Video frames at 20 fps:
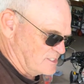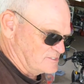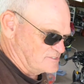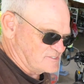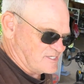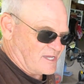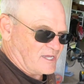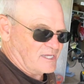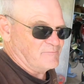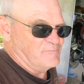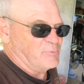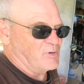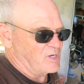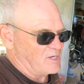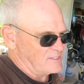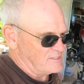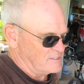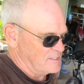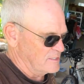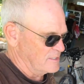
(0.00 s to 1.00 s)
Thai
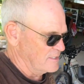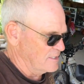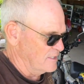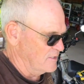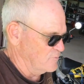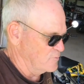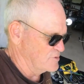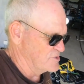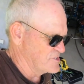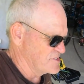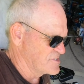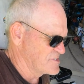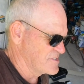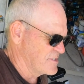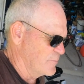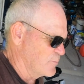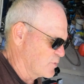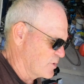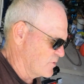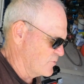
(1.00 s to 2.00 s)
baht, which is
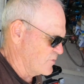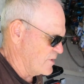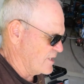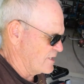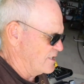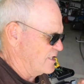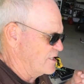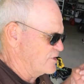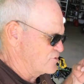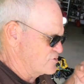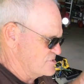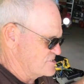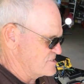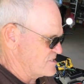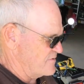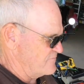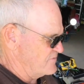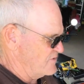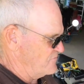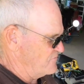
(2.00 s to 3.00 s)
somewhere around
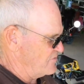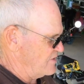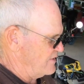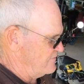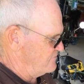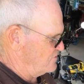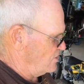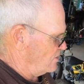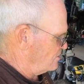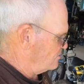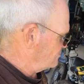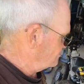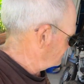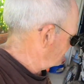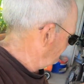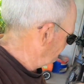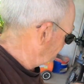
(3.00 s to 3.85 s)
$175.